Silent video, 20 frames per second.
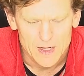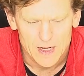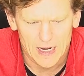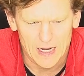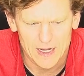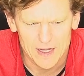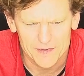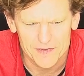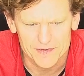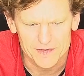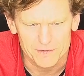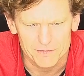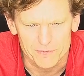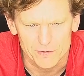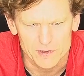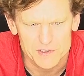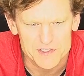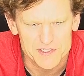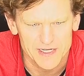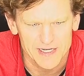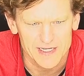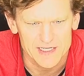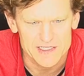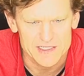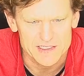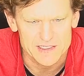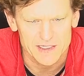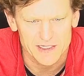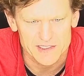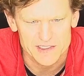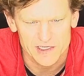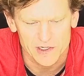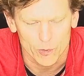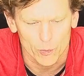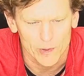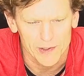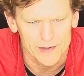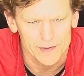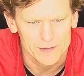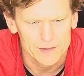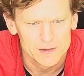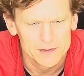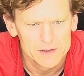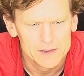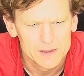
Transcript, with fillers: I think the first thing is, is he a winner?